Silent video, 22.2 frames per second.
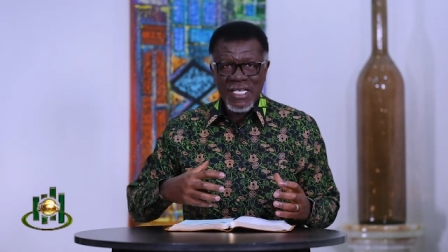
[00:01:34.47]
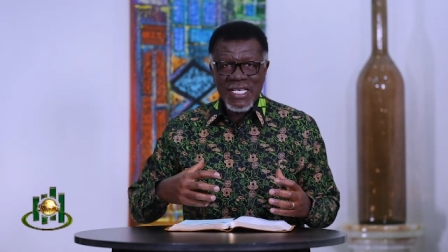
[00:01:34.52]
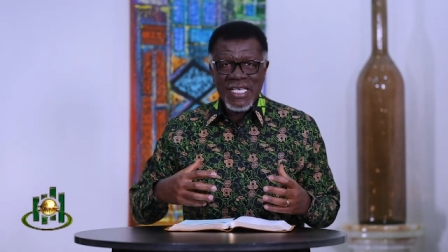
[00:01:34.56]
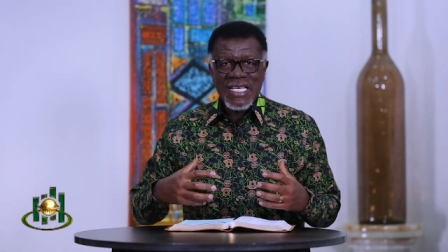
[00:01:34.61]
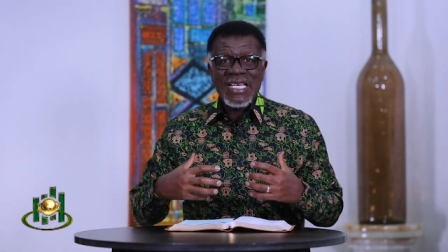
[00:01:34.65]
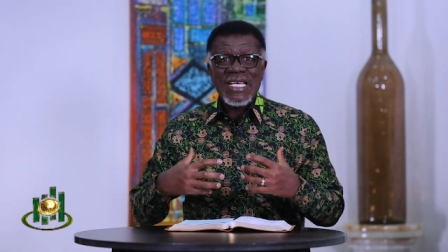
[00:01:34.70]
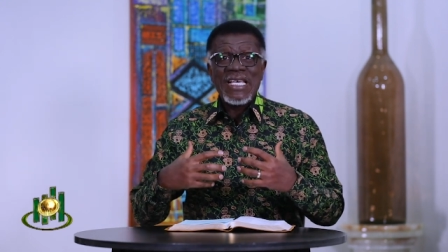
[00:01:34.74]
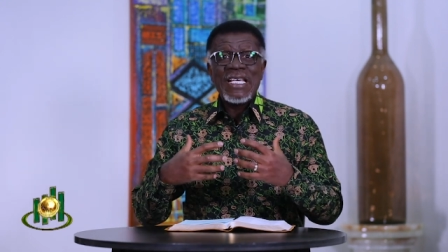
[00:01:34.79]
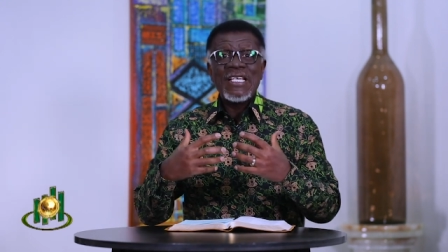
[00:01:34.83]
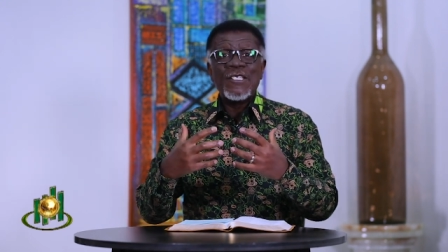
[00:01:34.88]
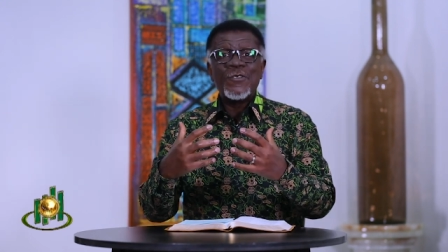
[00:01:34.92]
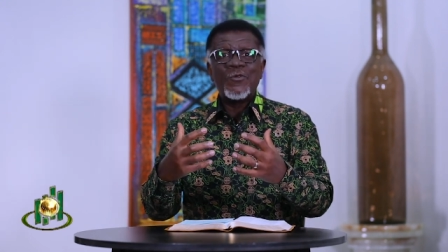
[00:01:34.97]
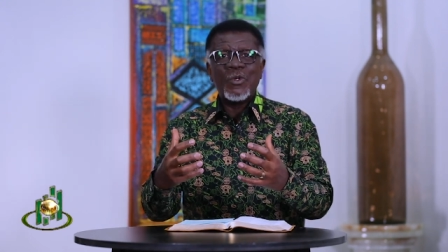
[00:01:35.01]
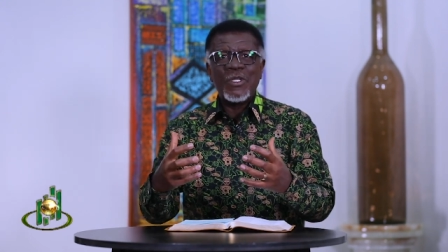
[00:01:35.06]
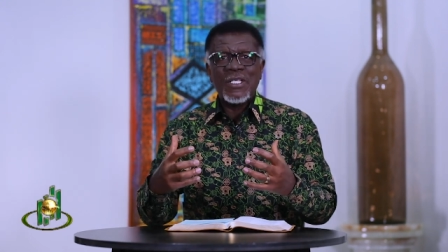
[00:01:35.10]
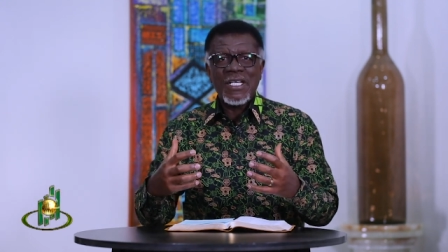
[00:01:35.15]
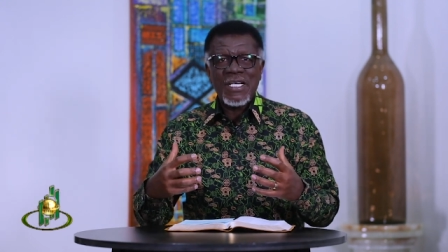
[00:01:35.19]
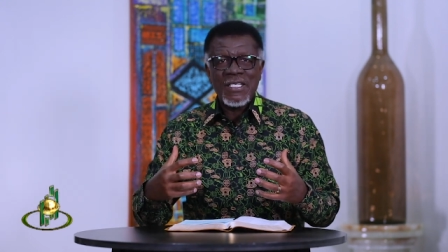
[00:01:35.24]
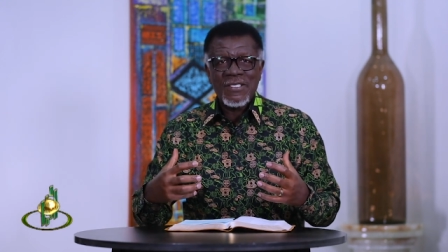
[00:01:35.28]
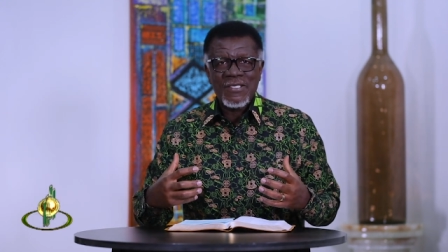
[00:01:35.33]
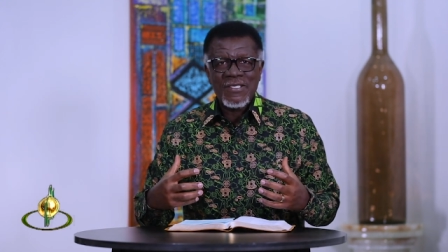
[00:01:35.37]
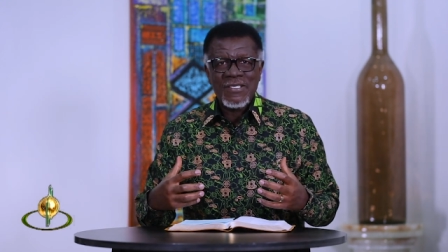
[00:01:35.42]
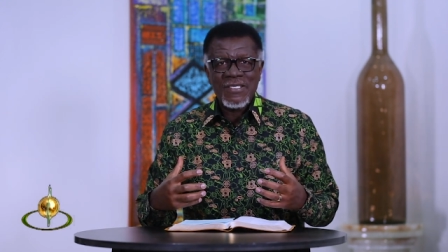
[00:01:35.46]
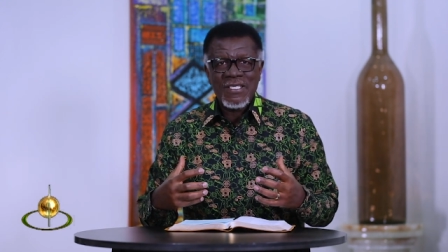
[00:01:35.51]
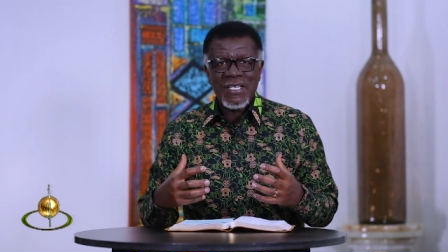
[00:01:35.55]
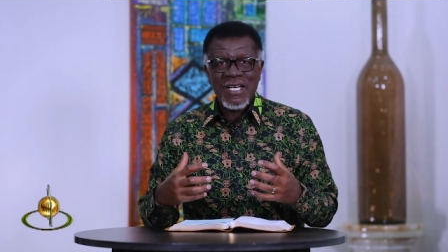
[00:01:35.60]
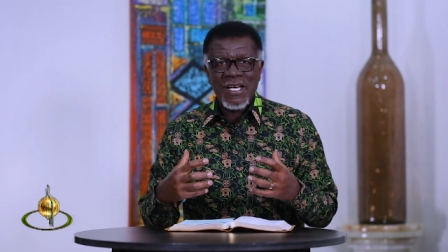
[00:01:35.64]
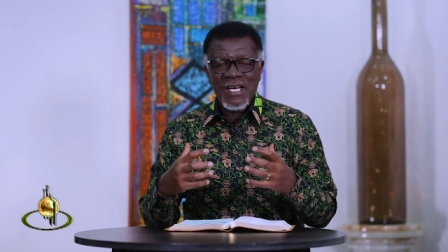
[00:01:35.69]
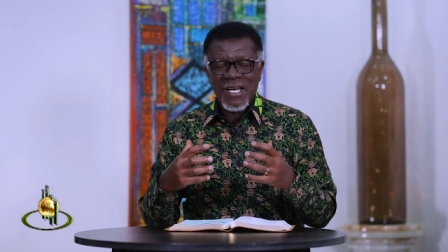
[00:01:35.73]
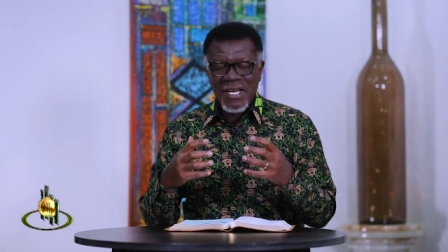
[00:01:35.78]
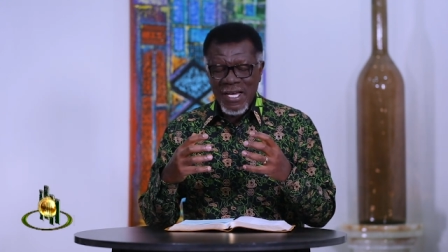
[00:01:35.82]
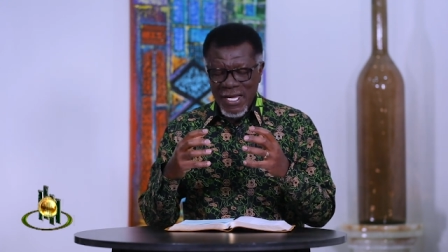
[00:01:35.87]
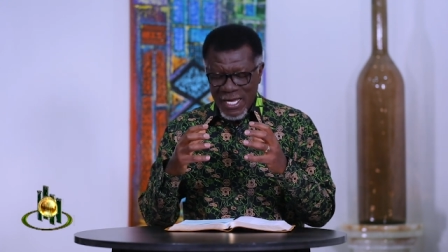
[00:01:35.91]
He is with us
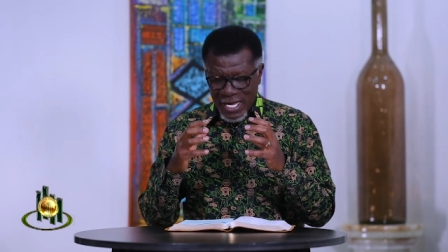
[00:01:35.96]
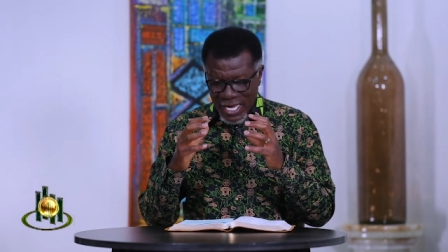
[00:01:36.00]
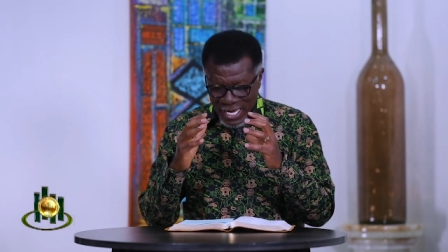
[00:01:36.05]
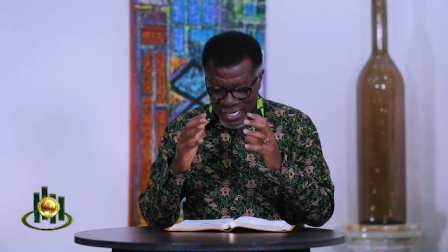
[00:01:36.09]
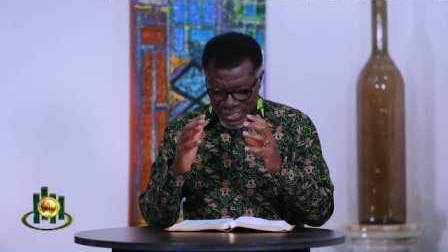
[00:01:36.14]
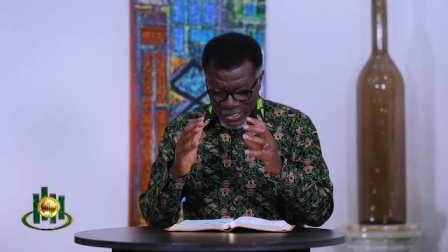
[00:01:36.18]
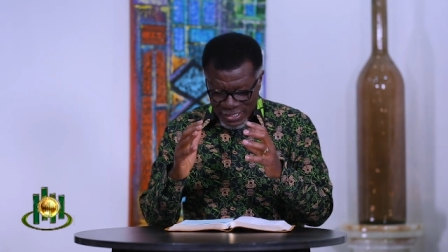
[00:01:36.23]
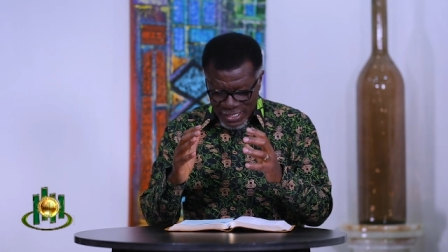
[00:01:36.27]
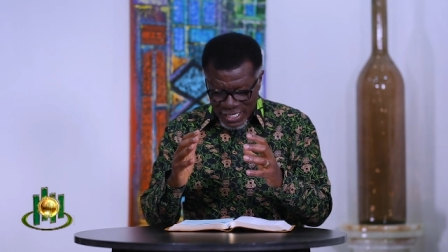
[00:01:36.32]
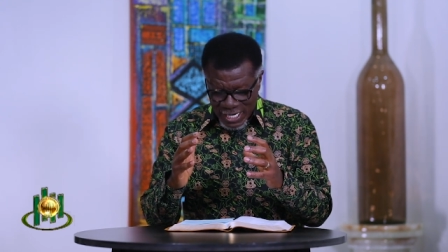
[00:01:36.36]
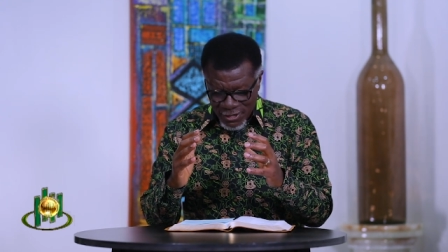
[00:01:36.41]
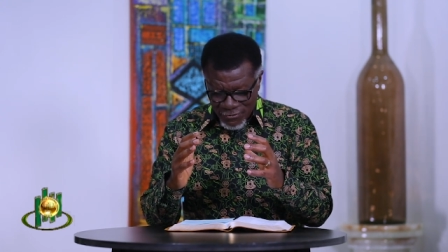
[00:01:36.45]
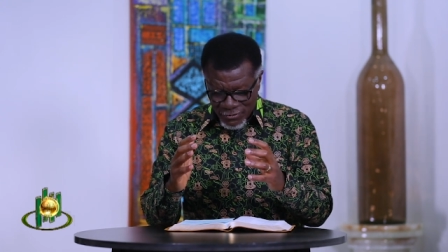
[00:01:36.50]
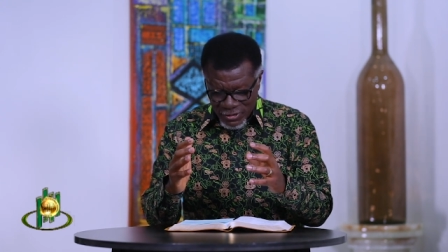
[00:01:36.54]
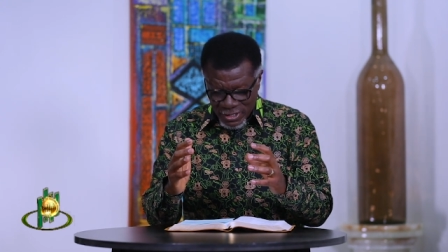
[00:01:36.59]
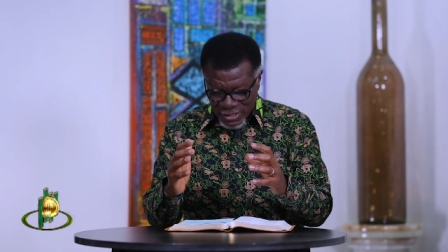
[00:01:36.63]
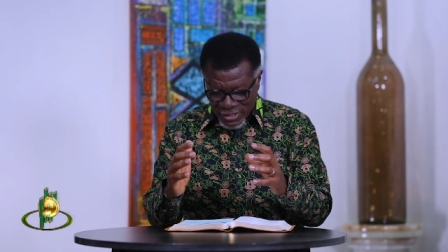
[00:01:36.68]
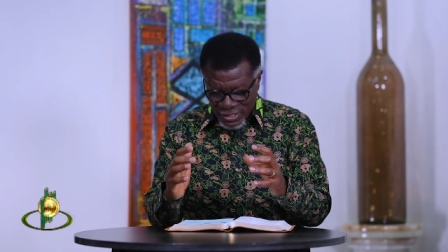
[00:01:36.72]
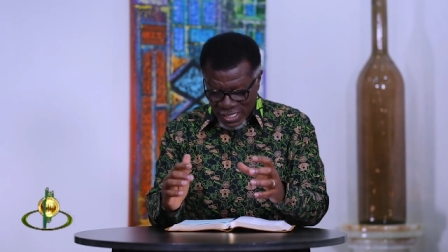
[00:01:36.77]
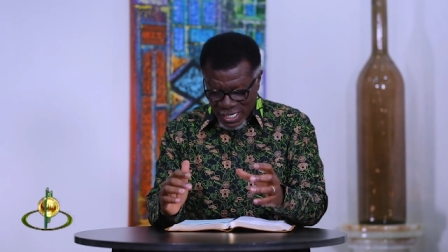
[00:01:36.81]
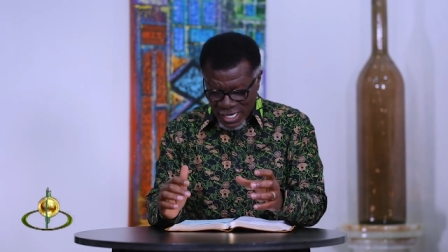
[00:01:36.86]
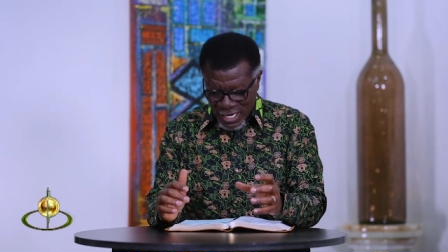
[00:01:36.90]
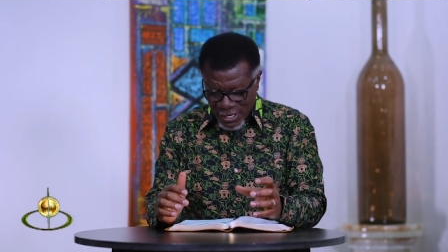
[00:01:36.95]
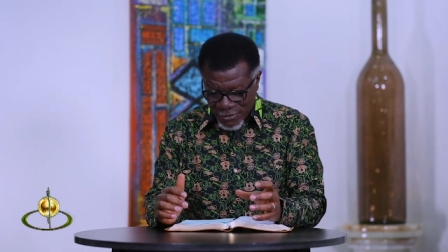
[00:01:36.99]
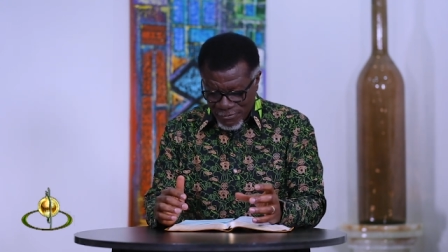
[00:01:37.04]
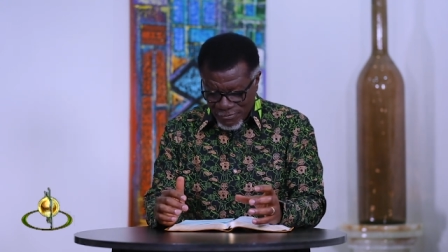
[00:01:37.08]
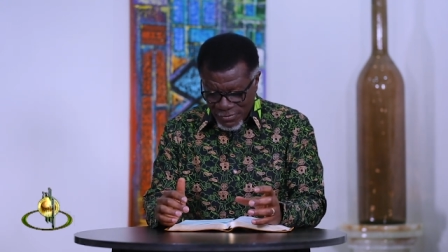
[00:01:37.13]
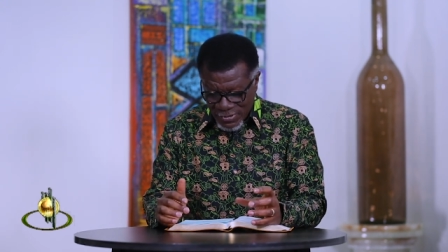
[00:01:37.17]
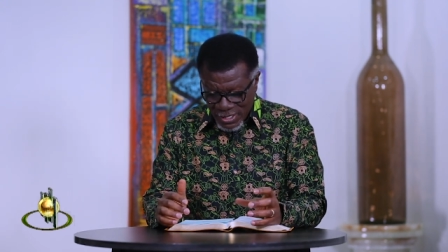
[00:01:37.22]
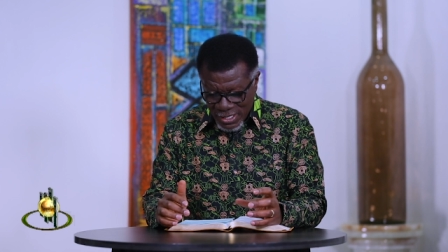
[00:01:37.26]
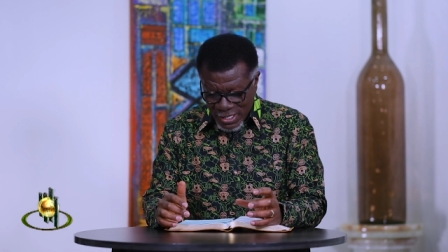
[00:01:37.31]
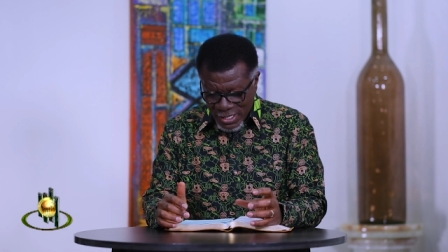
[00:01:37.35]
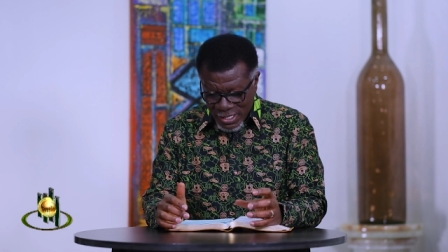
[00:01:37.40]
at every
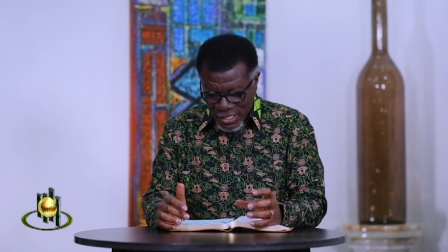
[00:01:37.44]
time.